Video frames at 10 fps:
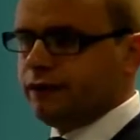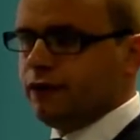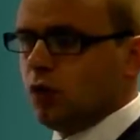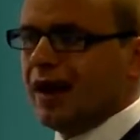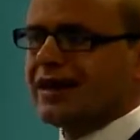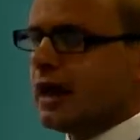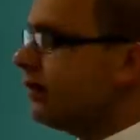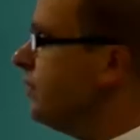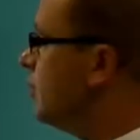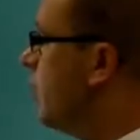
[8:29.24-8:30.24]
the full
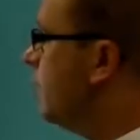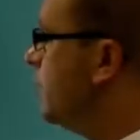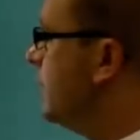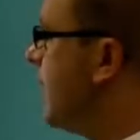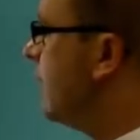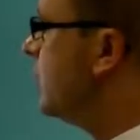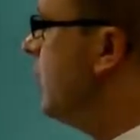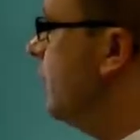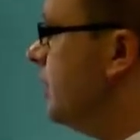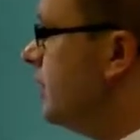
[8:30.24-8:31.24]
accounting service and tax
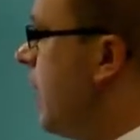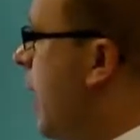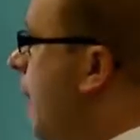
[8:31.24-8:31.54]
services.